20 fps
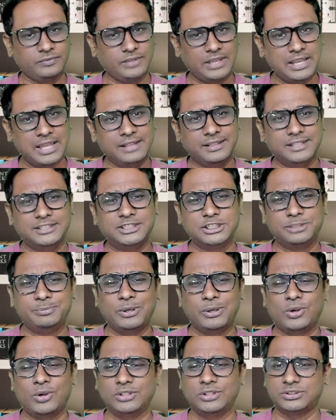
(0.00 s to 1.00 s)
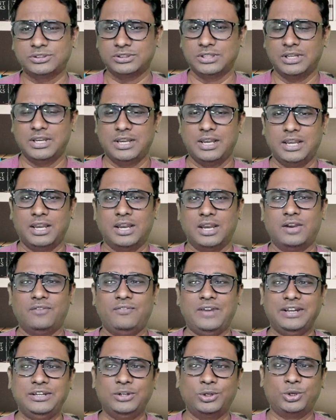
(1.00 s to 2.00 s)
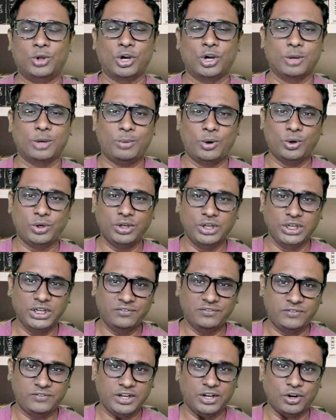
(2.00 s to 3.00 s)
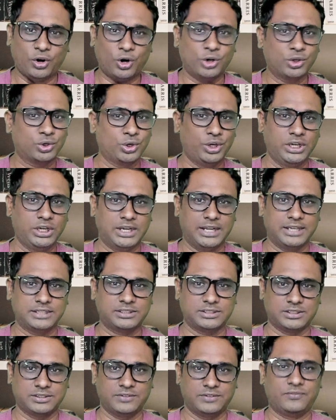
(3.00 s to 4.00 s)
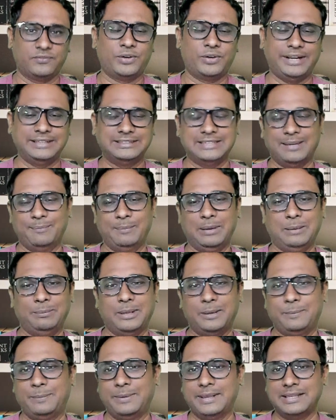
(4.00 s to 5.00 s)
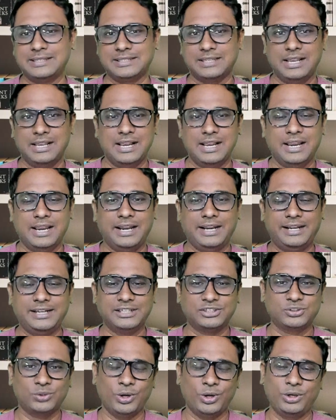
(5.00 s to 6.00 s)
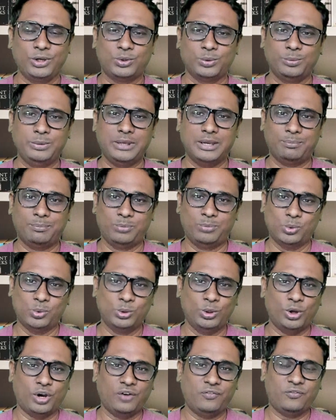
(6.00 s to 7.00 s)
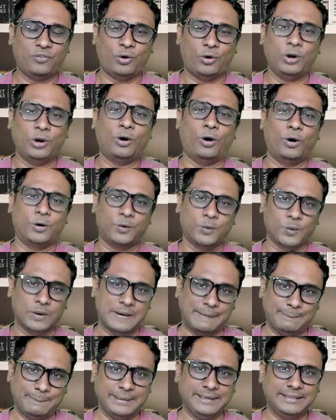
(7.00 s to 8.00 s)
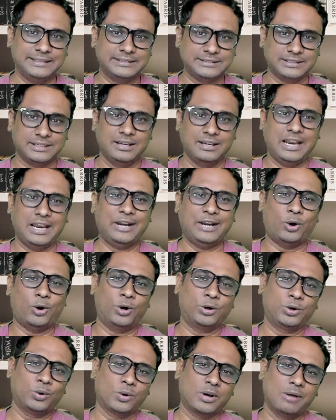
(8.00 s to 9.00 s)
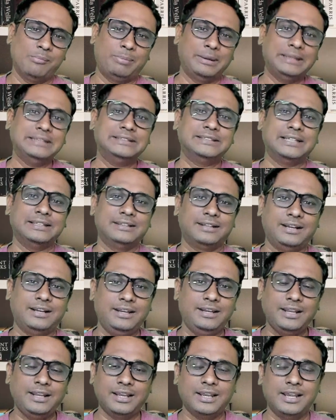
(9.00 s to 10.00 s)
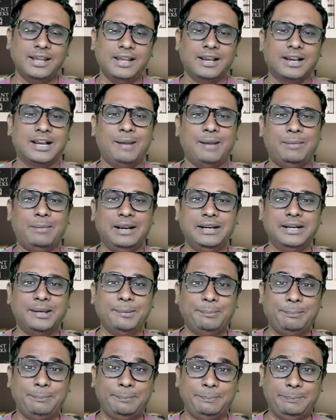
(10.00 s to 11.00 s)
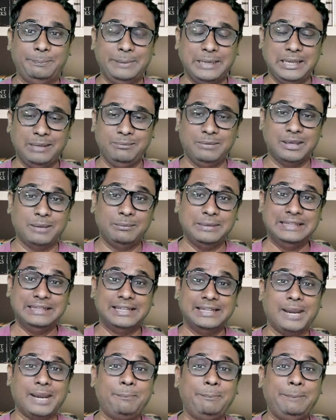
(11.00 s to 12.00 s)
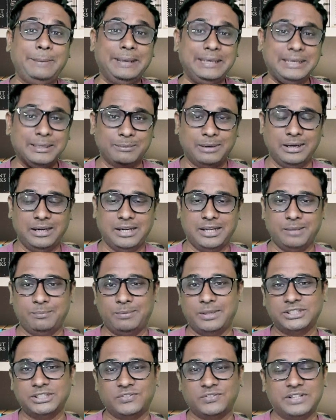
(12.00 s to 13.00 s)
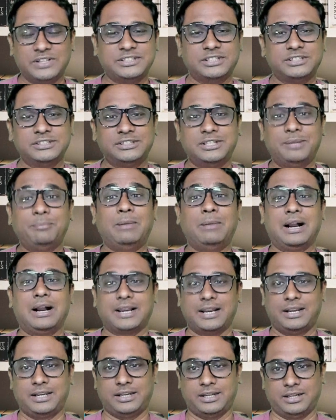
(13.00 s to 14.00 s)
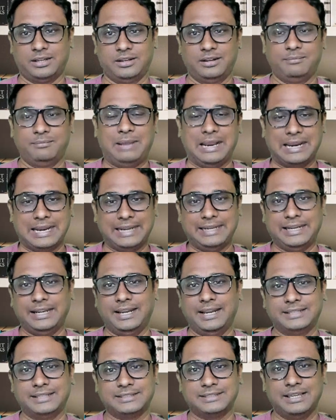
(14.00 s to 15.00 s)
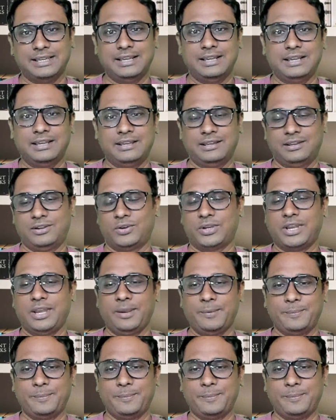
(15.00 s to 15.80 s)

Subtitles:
This is because when you talk about Nifty Auto Index, for example purpose, it is going to be a pool of all auto companies, and auto companies generally command a premium in their PE multiples versus the market index. Okay.